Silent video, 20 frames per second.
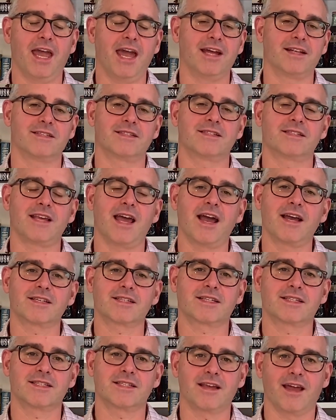at
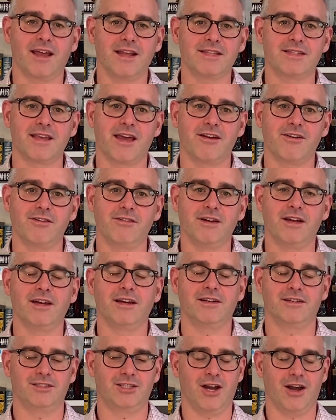
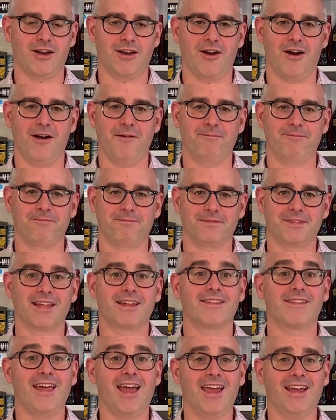sasksciencecenter.com.
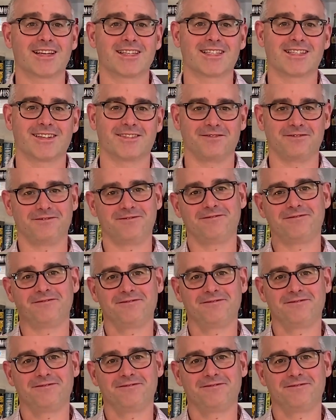Thanks!